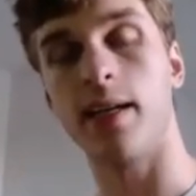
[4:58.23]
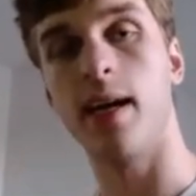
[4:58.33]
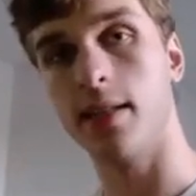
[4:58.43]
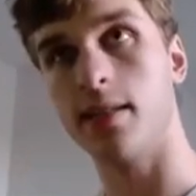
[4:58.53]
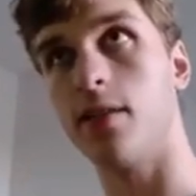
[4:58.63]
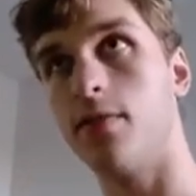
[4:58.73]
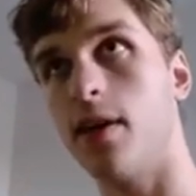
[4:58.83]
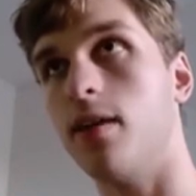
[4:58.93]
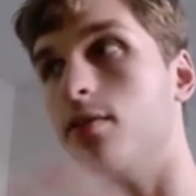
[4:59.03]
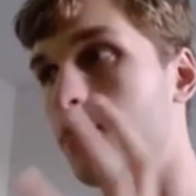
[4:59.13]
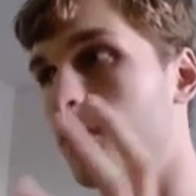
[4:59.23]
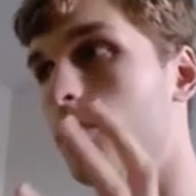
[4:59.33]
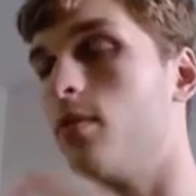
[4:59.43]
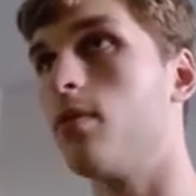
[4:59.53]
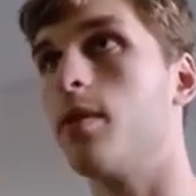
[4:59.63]
contents of the file to the
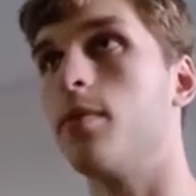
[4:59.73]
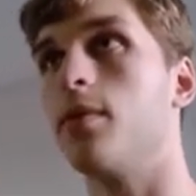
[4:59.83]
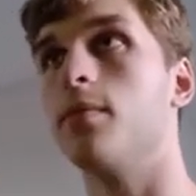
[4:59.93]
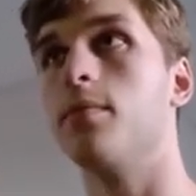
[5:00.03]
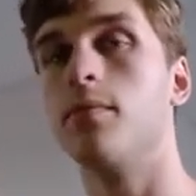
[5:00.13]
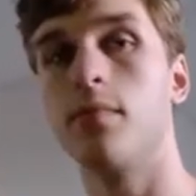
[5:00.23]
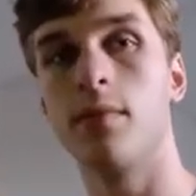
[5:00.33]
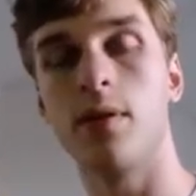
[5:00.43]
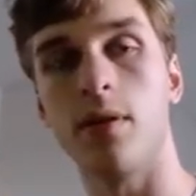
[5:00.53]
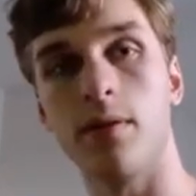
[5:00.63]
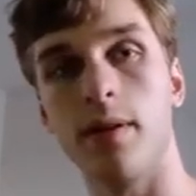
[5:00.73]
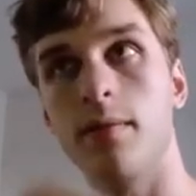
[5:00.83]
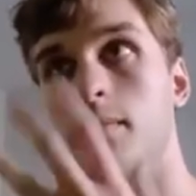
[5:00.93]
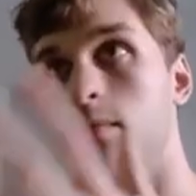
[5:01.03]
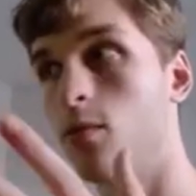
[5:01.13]
program you're
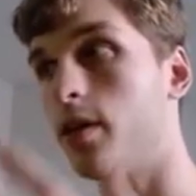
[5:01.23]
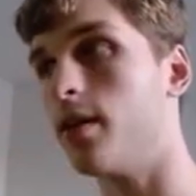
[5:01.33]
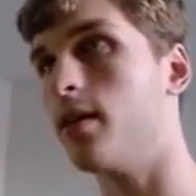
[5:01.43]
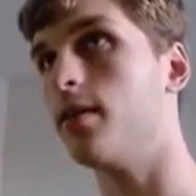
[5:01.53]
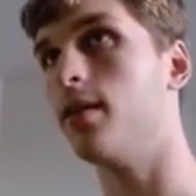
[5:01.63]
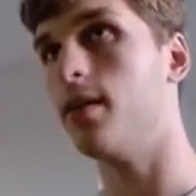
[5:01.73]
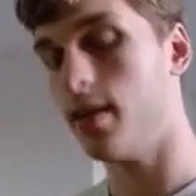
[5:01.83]
currently working on.